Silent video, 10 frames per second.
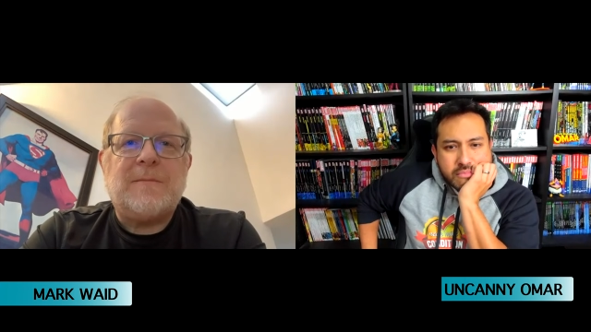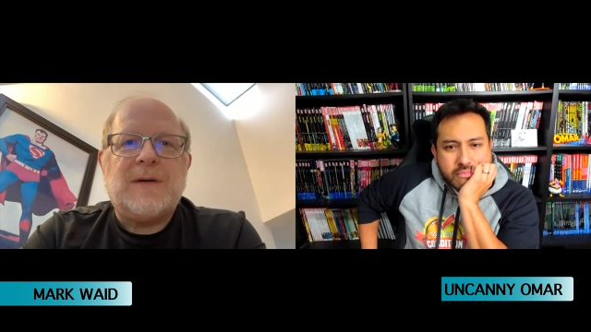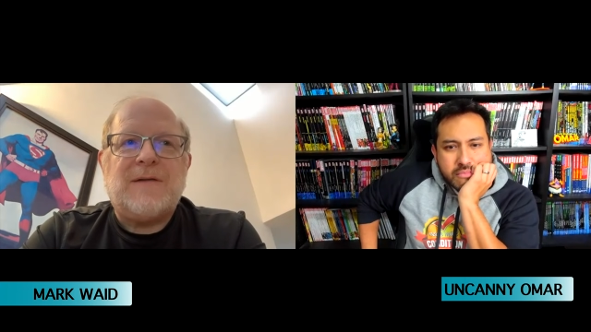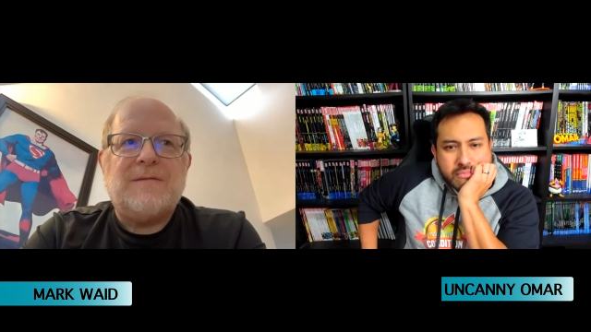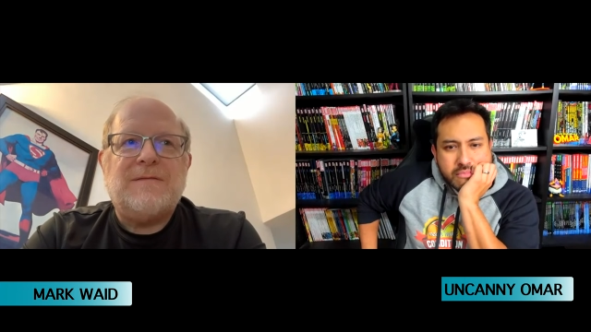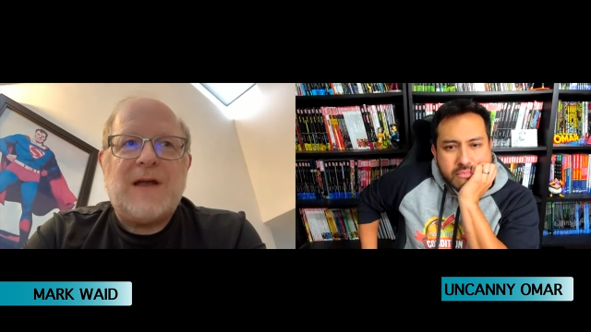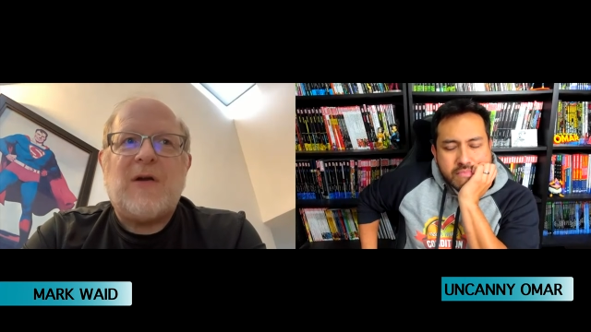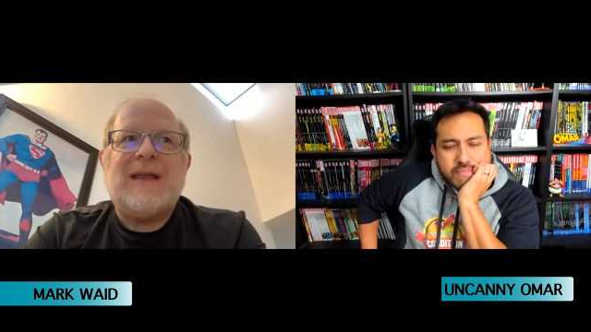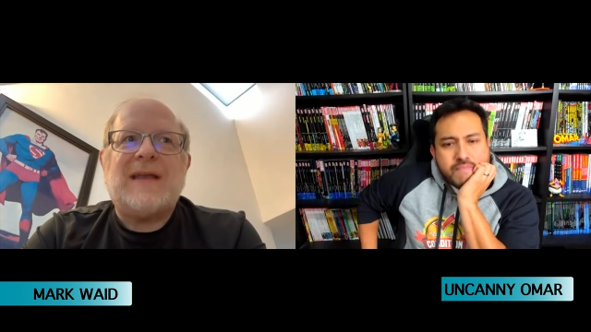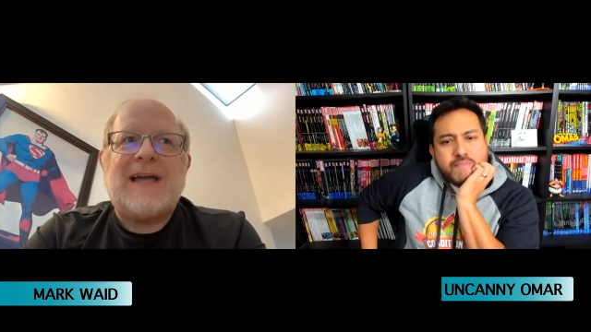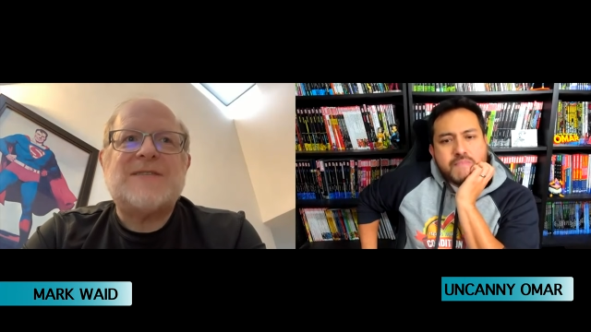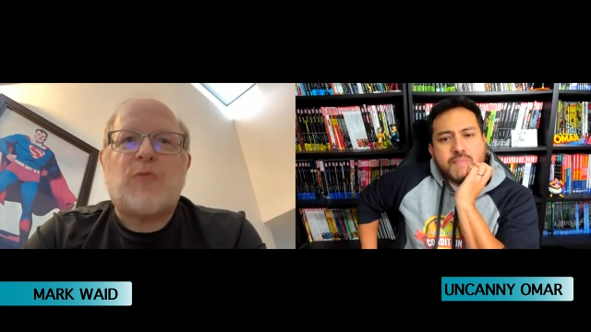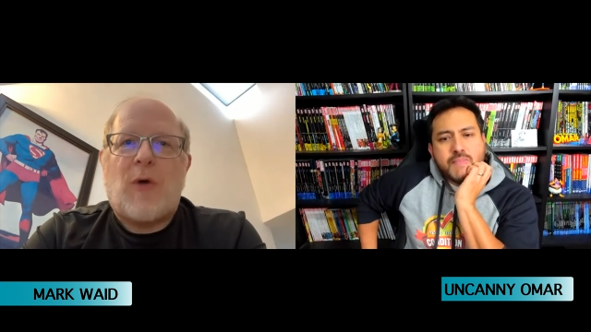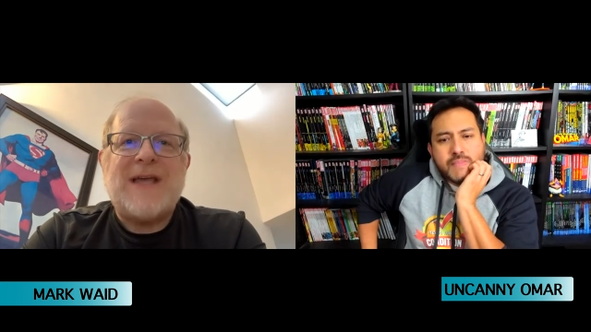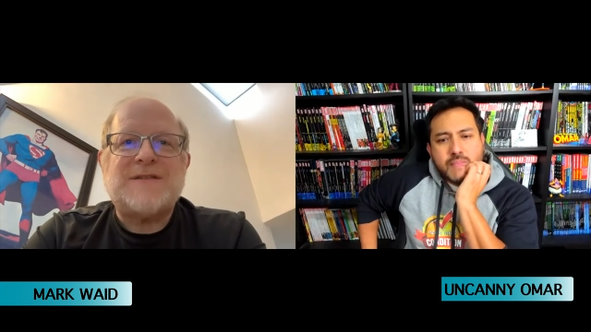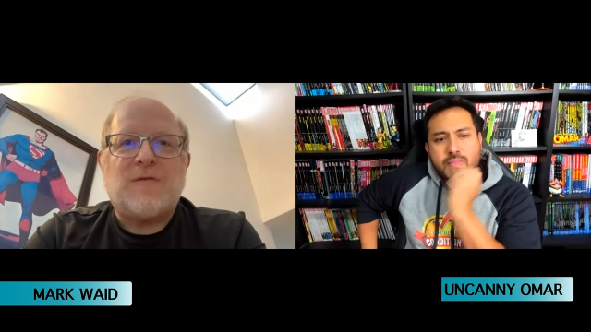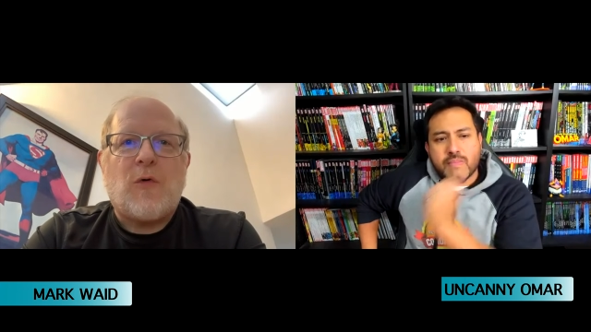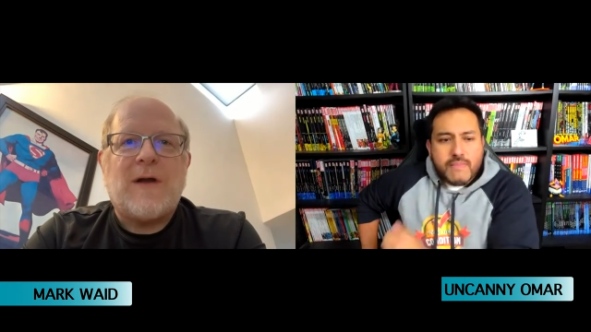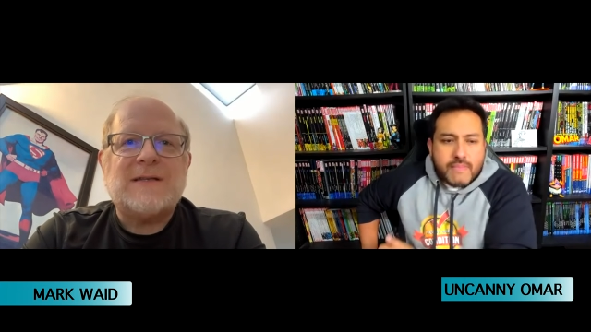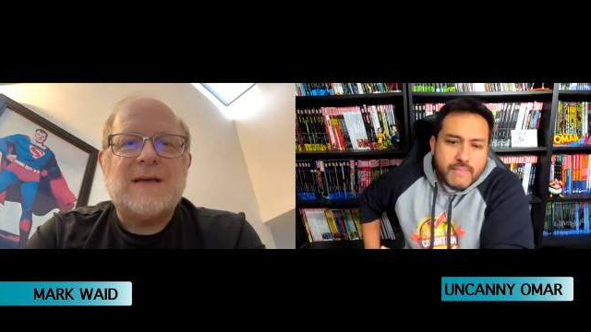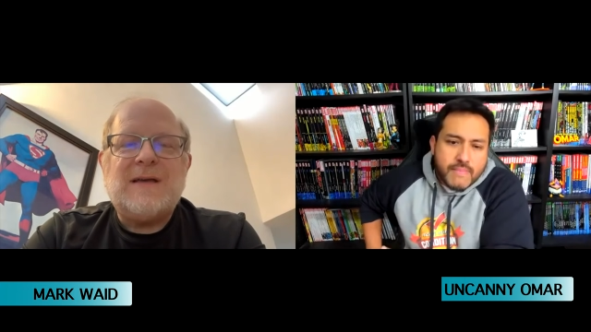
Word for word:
Speaker 1: a very nice price for it,